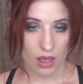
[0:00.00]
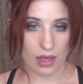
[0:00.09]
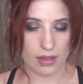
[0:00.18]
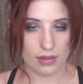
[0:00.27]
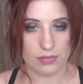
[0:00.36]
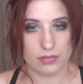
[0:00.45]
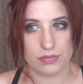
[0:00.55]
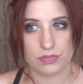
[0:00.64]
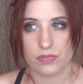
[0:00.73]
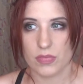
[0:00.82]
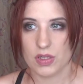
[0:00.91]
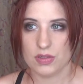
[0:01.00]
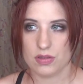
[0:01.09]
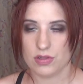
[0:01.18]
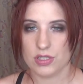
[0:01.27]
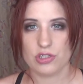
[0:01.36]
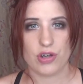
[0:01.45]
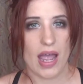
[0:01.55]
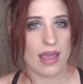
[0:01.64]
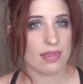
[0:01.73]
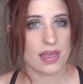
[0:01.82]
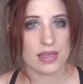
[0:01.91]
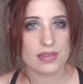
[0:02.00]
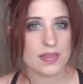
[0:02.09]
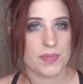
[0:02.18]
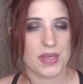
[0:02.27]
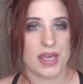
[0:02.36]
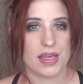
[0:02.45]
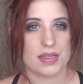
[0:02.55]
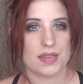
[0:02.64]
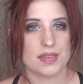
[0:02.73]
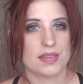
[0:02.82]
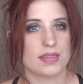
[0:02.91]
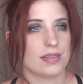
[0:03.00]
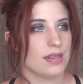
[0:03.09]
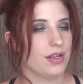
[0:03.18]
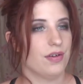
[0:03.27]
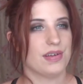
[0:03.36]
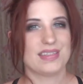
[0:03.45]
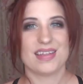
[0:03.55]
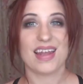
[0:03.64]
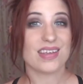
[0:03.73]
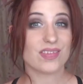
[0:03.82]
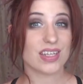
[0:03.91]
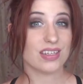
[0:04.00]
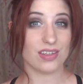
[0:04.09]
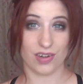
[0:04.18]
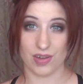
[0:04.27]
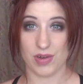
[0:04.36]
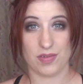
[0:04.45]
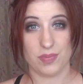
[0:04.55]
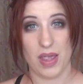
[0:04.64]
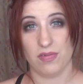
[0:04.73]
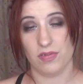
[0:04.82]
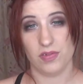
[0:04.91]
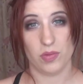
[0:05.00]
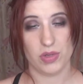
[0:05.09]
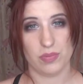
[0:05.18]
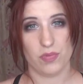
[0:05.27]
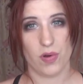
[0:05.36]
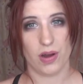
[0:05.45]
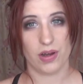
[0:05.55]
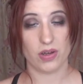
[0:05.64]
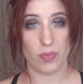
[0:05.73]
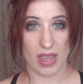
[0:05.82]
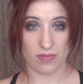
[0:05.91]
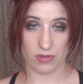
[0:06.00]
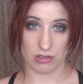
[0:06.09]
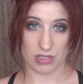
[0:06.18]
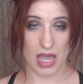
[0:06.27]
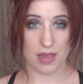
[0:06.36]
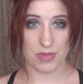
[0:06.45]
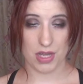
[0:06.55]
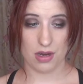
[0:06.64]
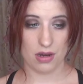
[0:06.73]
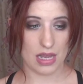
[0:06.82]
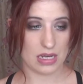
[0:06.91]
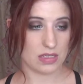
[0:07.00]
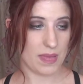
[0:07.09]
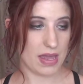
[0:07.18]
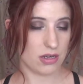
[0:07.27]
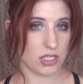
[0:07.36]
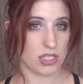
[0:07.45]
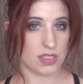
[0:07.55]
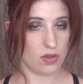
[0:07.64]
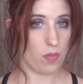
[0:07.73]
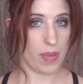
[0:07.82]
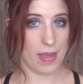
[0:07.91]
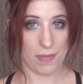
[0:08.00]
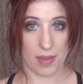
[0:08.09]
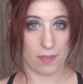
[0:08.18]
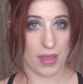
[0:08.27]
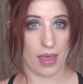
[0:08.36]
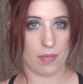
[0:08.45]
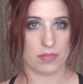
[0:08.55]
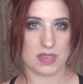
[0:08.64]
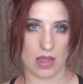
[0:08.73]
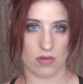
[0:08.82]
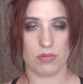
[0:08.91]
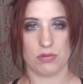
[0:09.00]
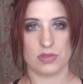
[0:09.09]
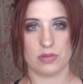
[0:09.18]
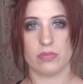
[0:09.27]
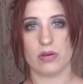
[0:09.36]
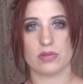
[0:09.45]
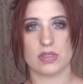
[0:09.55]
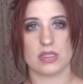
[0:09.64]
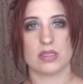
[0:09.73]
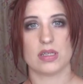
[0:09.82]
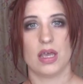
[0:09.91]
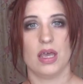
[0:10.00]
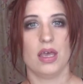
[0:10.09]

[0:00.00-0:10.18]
Um, so just try things, because, you know, it's not even, you don't even have to pay for film anymore. You're paying for your time there, and it's better to just go bam, bam, bam, cycle through some poses.